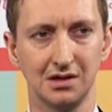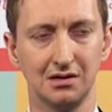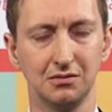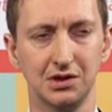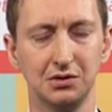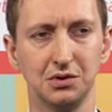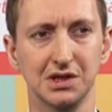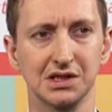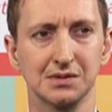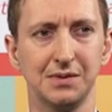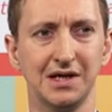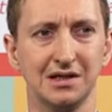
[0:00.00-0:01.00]
what you would
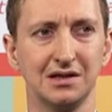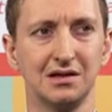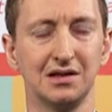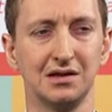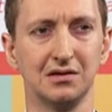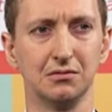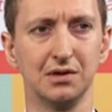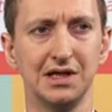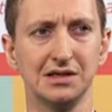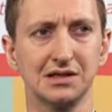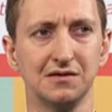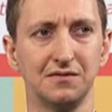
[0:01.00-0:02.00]
expect, that the
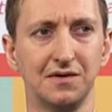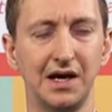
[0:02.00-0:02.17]
rates of